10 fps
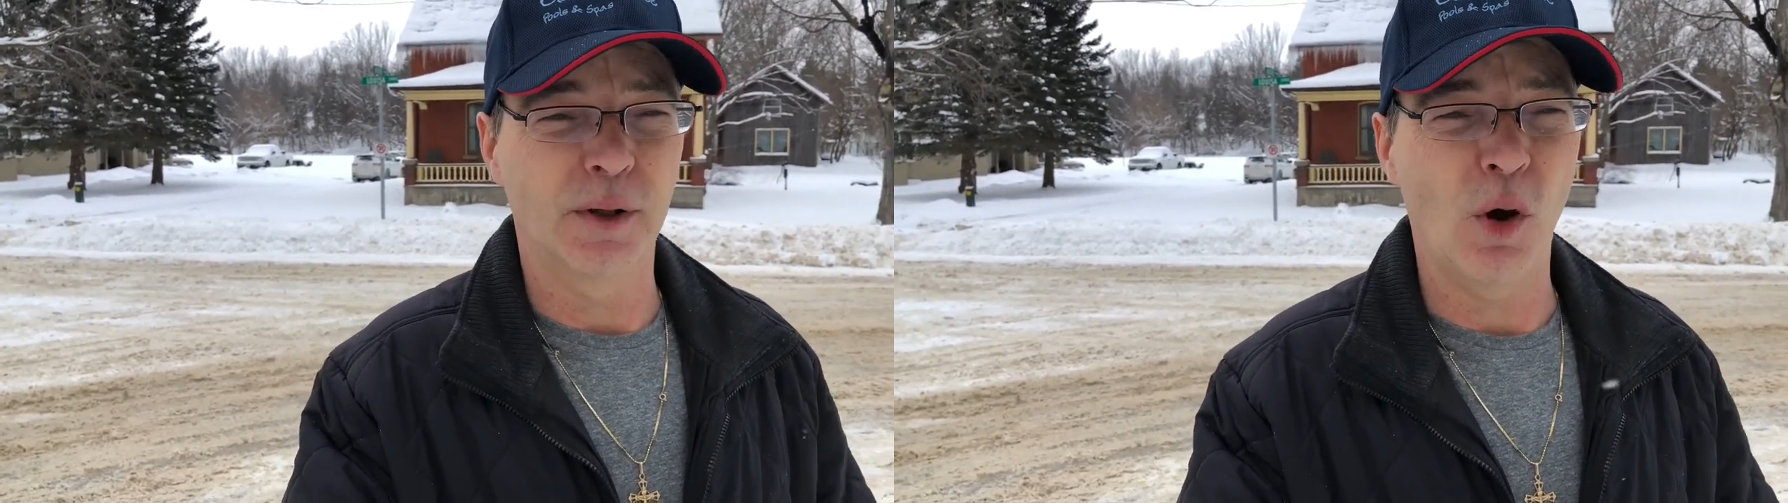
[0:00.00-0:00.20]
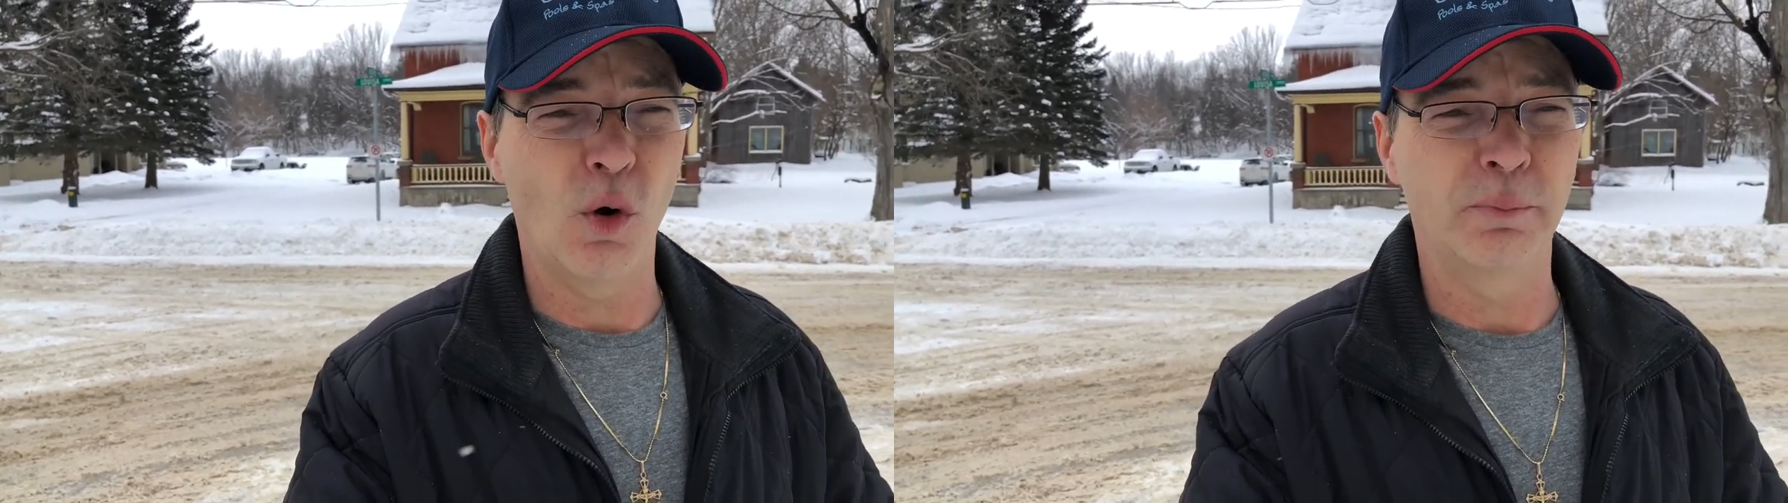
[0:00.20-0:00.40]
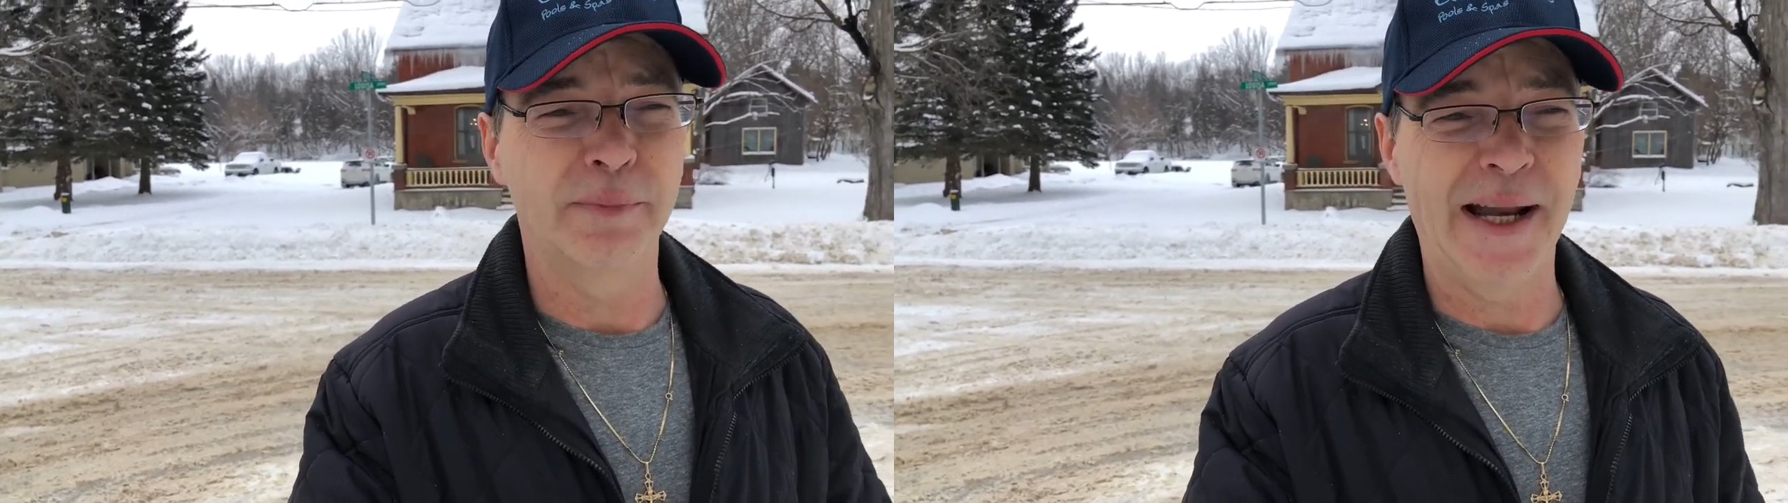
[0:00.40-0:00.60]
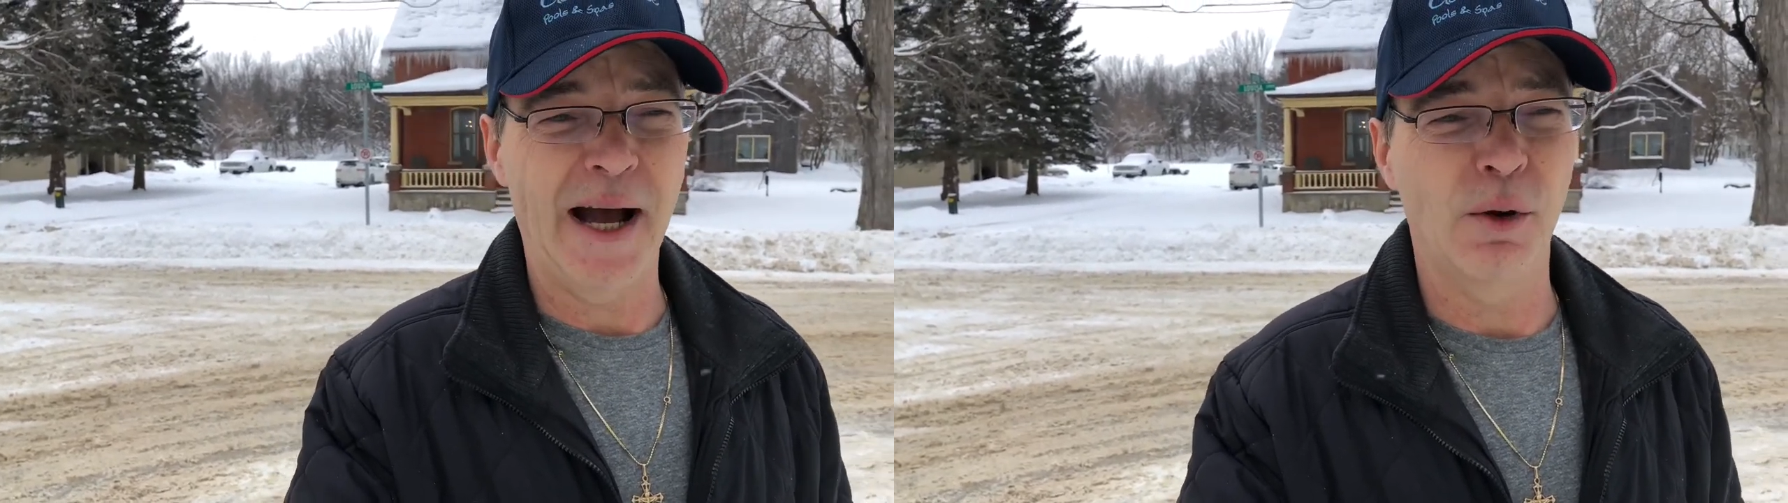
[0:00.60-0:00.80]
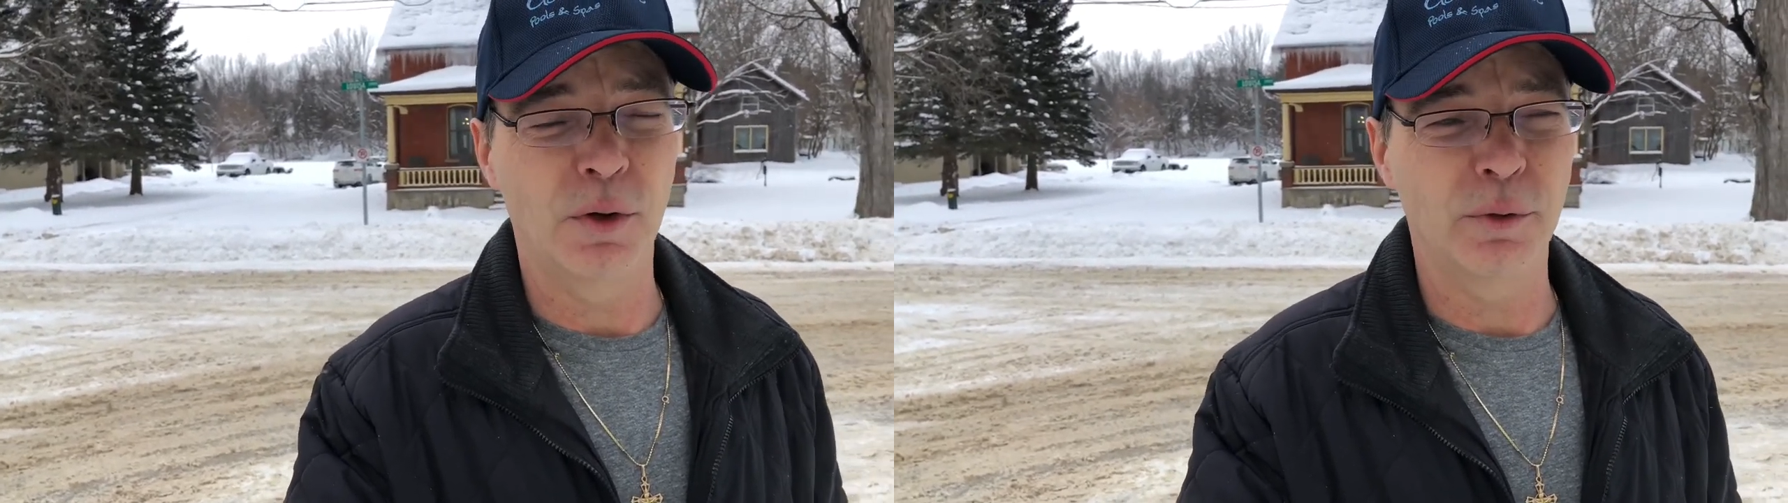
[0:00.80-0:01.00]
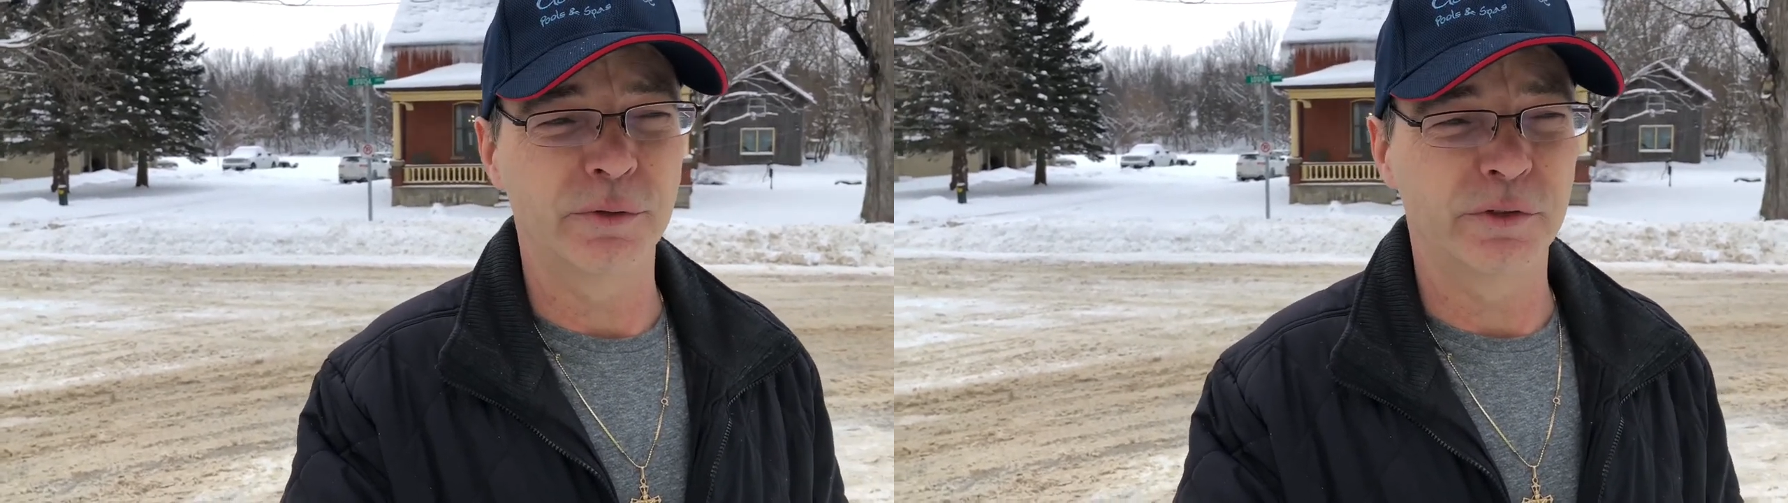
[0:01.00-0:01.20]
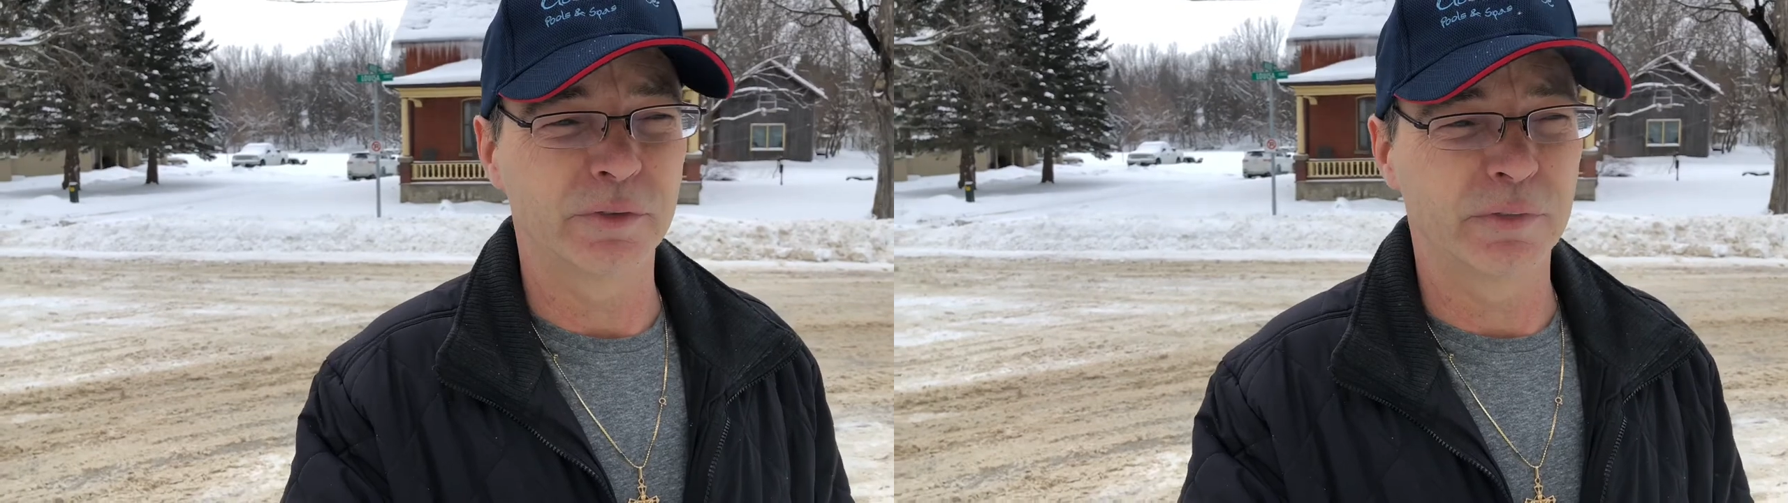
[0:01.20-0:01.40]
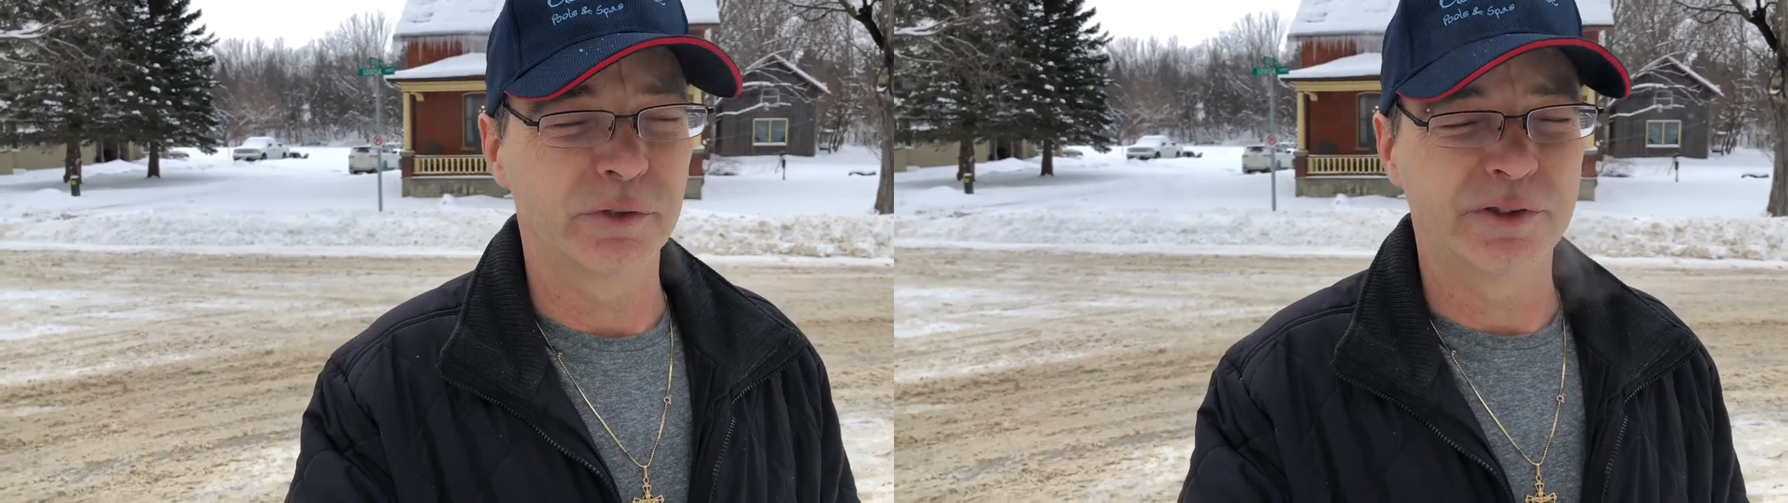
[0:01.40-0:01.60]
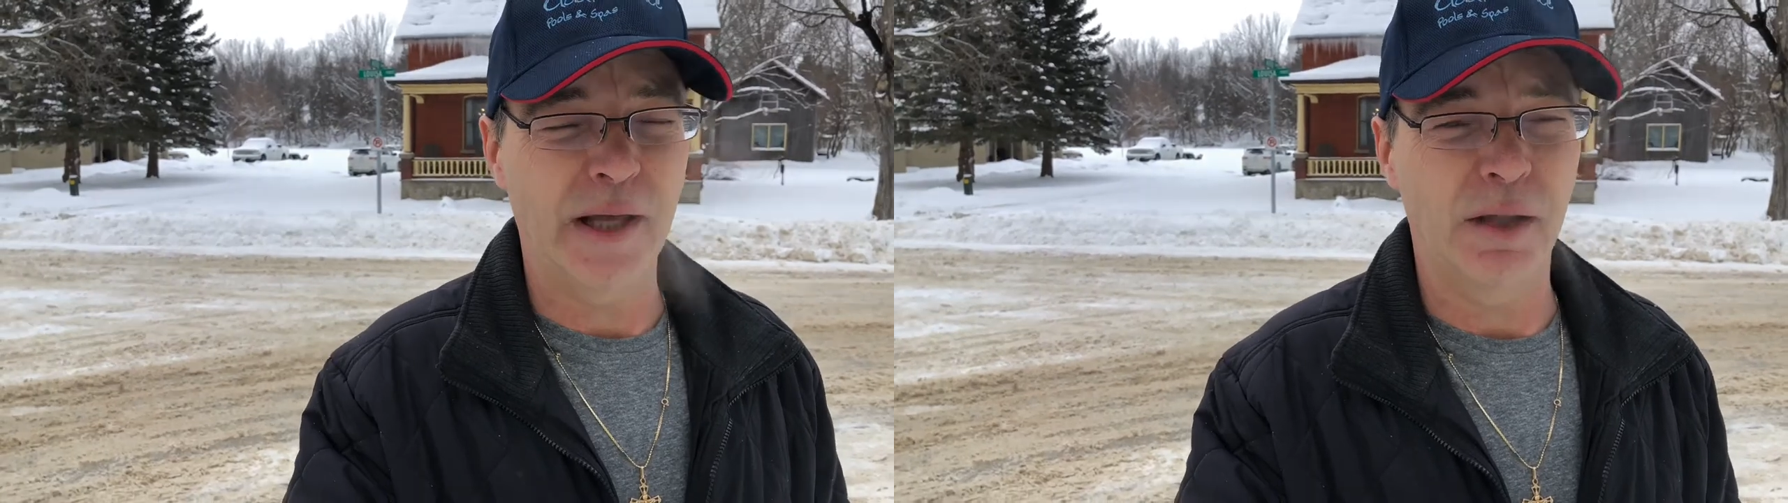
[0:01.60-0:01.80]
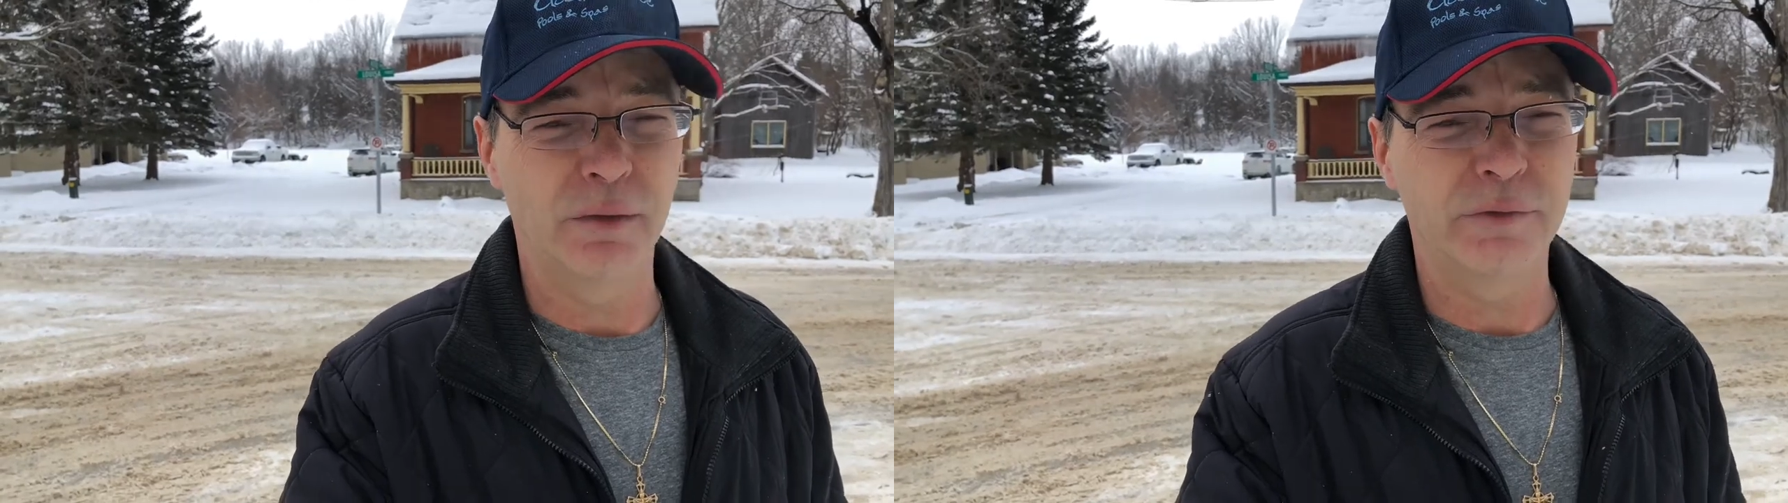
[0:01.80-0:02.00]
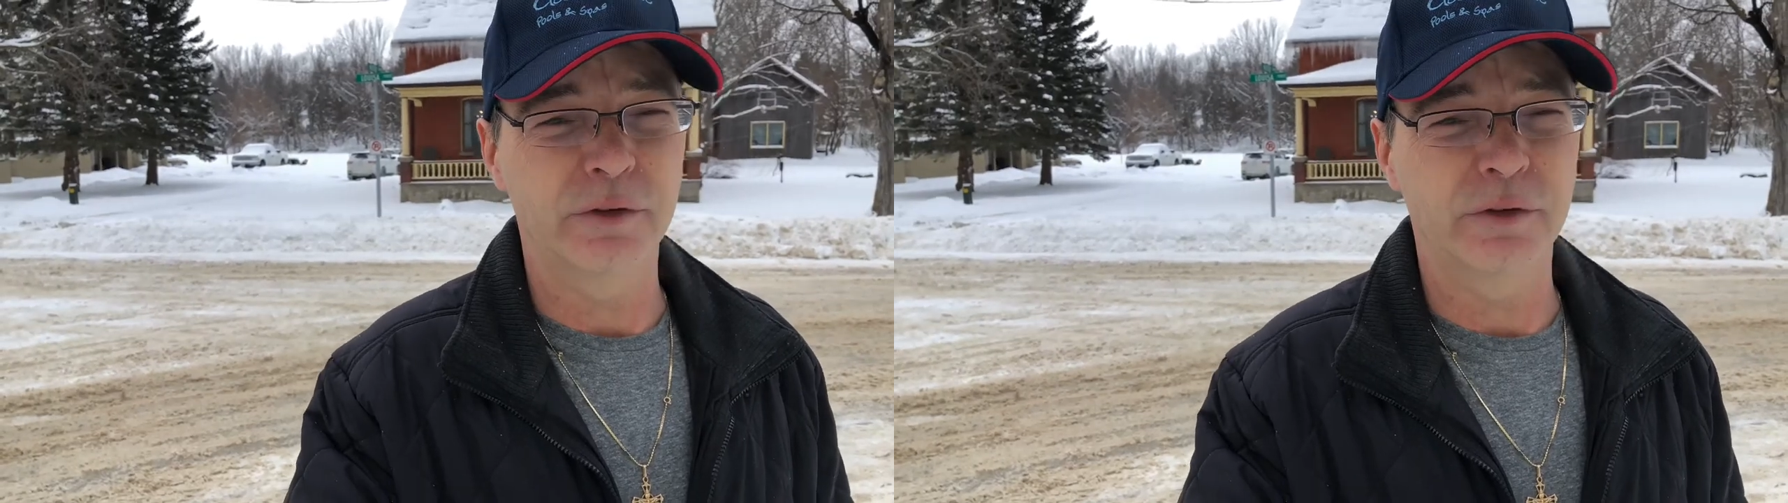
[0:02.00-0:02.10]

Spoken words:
home now sells,